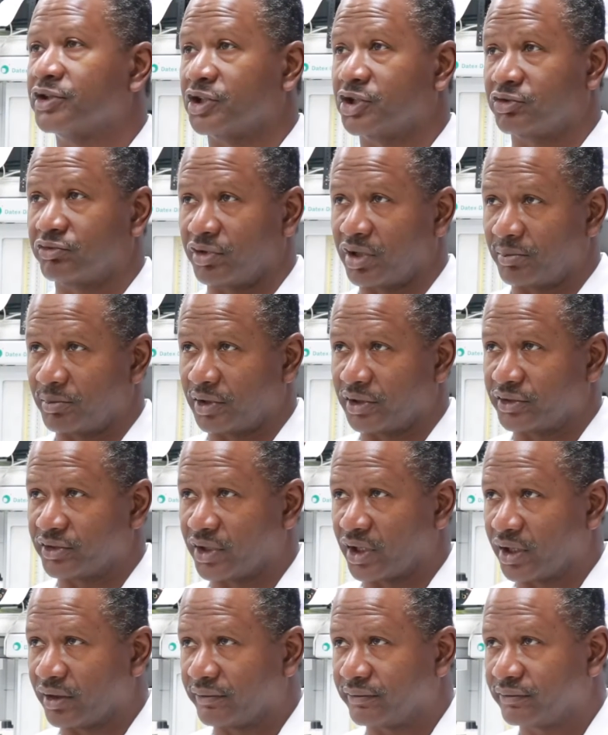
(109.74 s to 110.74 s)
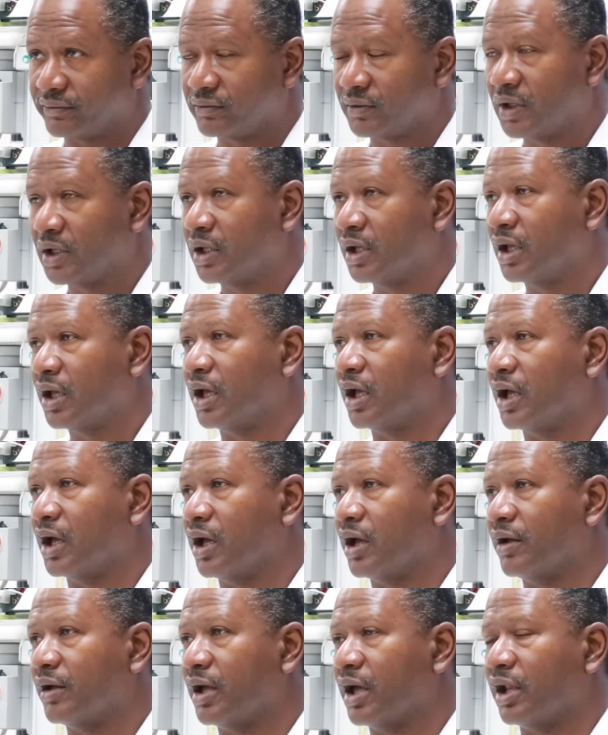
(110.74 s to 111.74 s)
is extremely safe.
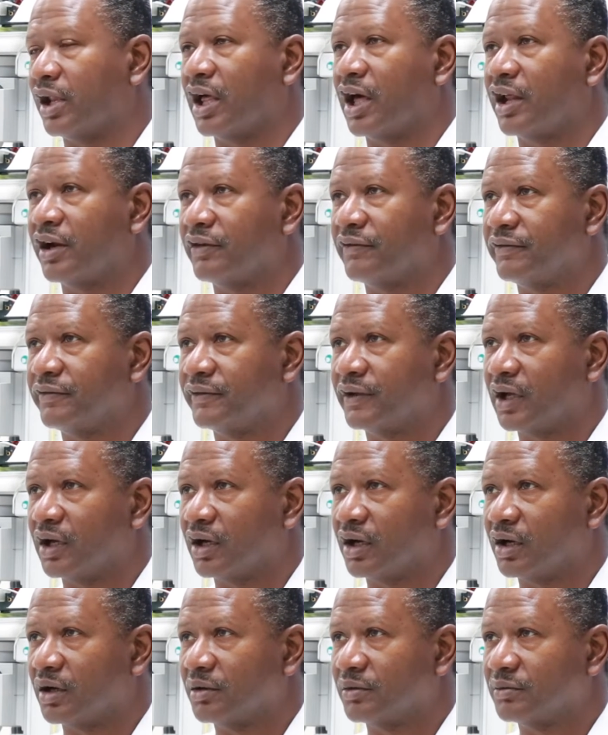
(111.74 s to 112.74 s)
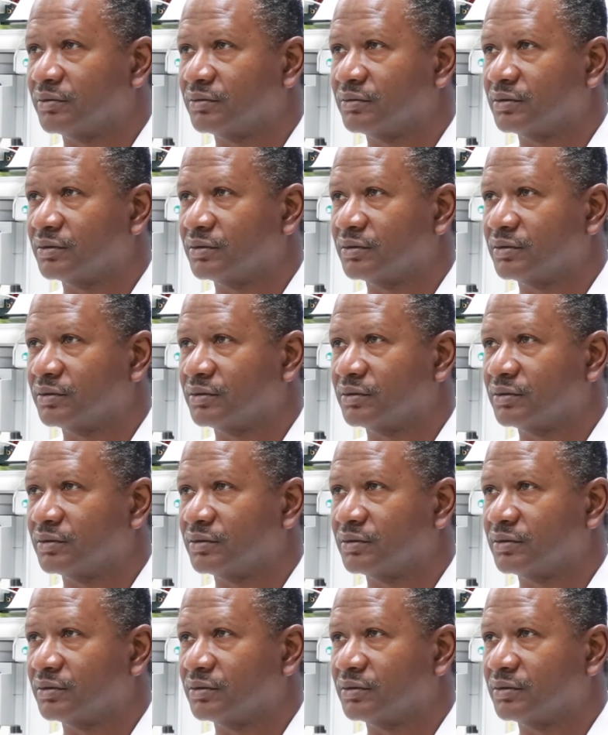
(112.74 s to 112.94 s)
A lot of our